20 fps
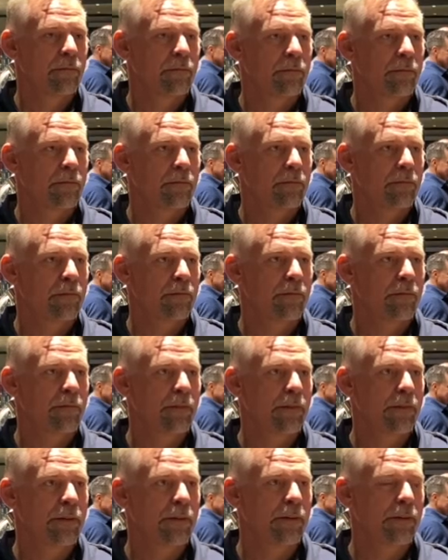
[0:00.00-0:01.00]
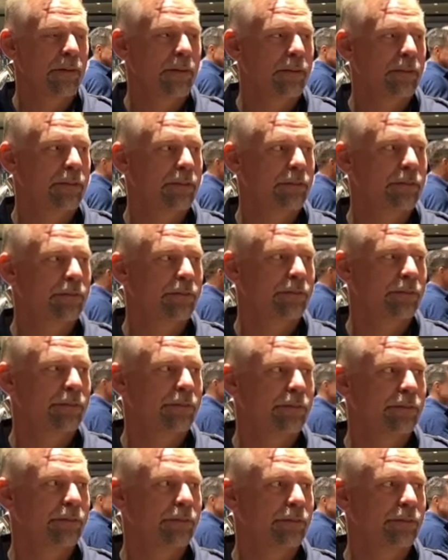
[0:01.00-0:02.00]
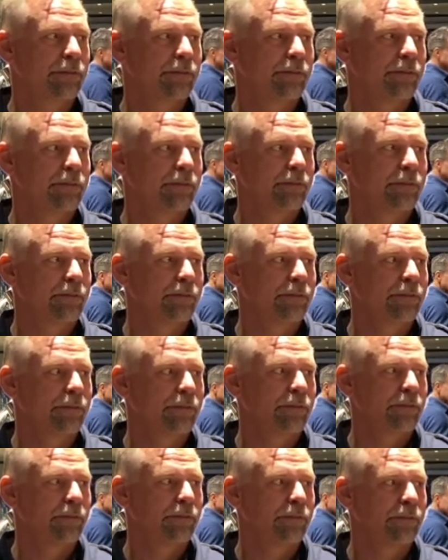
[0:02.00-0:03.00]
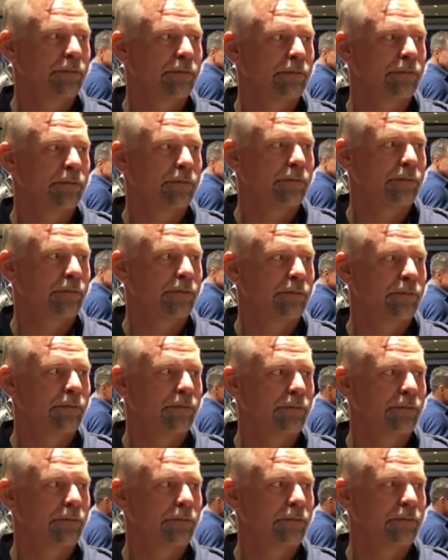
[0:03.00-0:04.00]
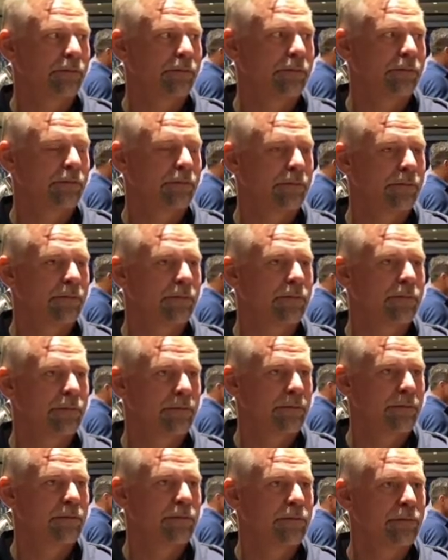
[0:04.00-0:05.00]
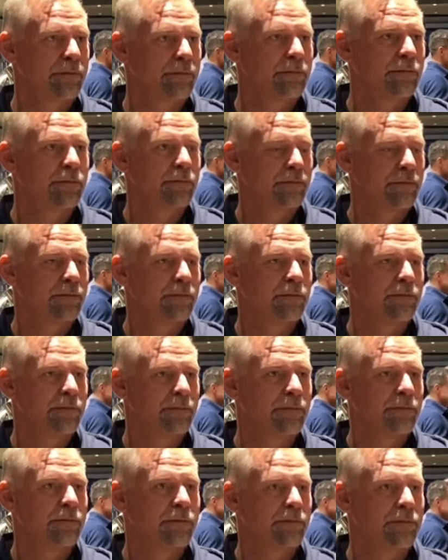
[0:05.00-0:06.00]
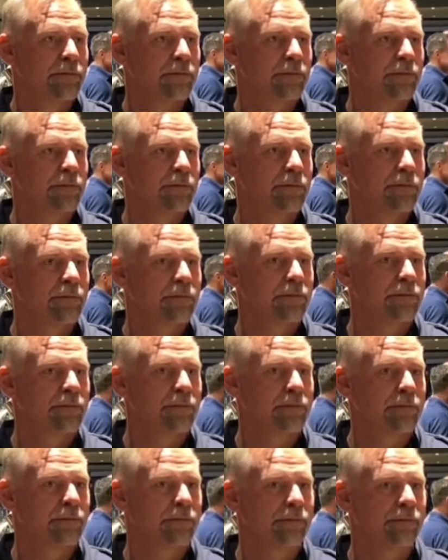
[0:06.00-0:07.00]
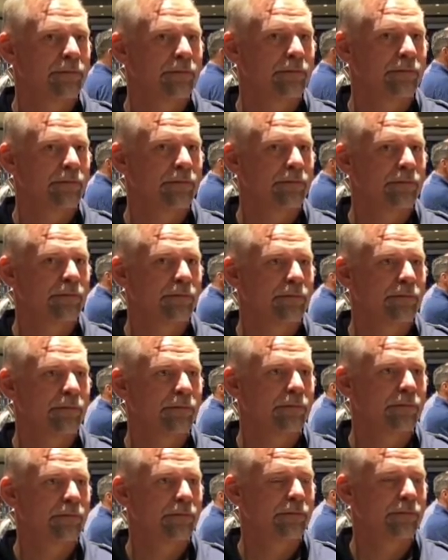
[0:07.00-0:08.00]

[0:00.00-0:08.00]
[no speech]